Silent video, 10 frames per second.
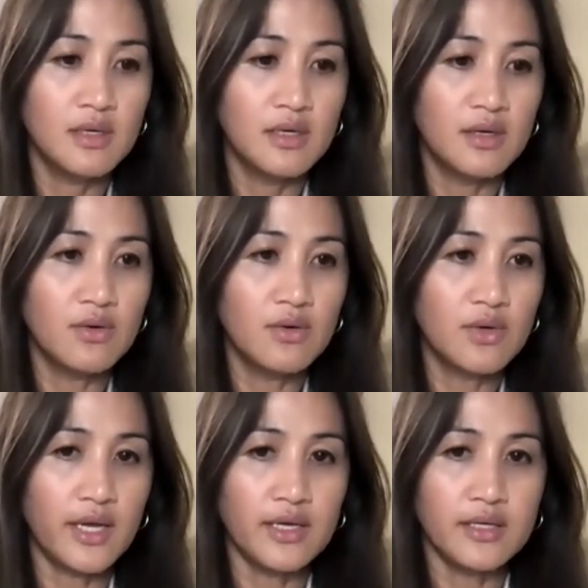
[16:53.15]

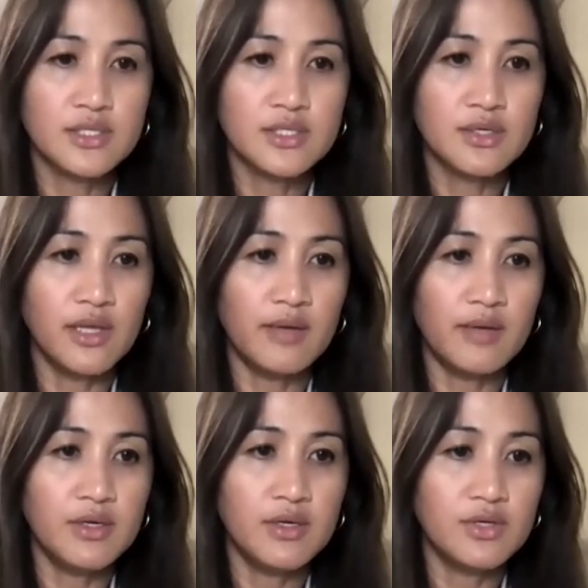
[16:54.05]
Okay, so
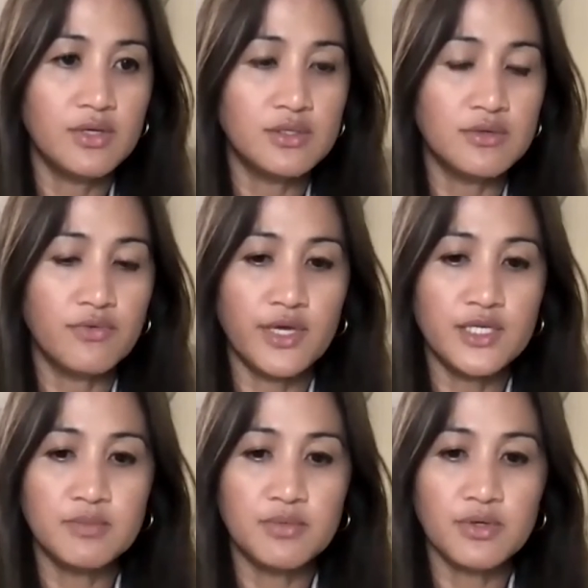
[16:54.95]
let me go into
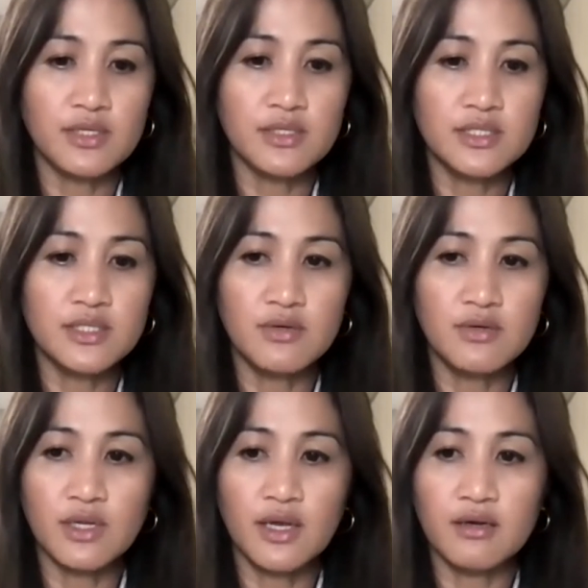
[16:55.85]
Facebook and see
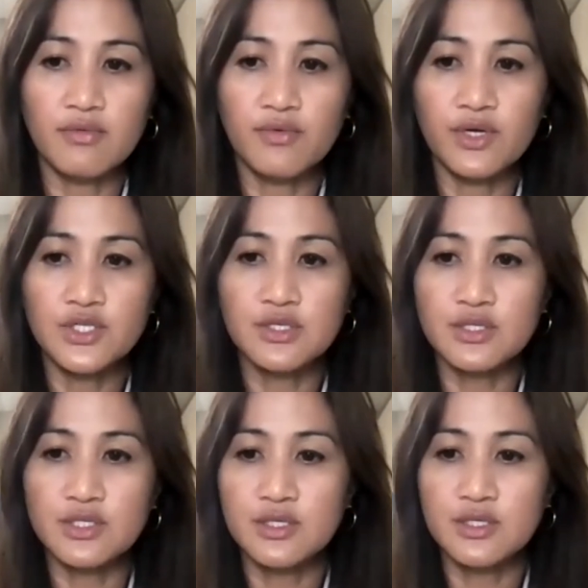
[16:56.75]
what kind of
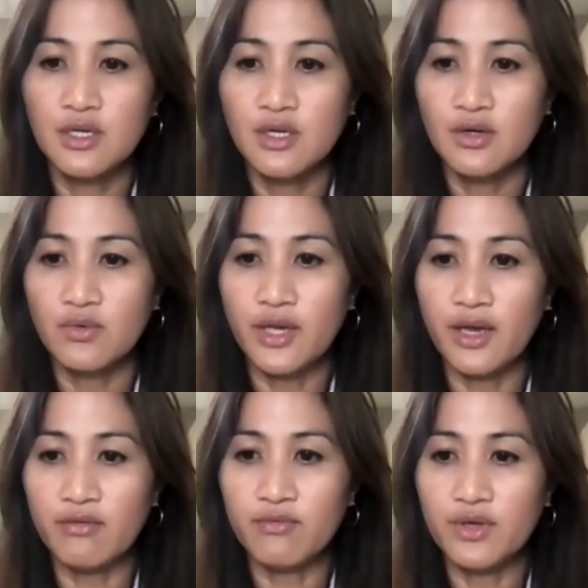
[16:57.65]
questions we
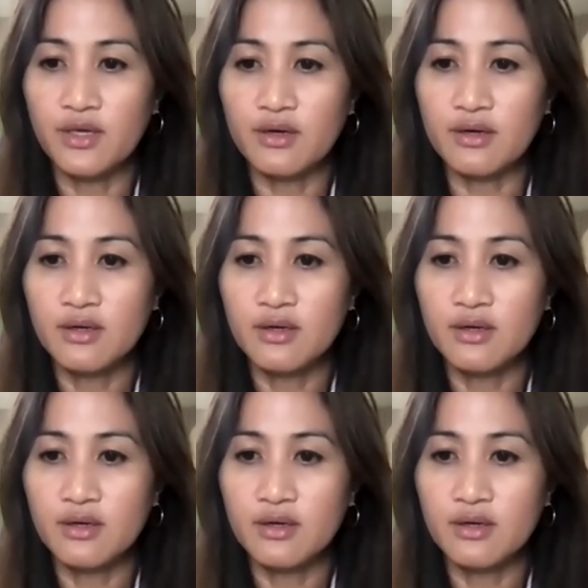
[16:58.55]
have here.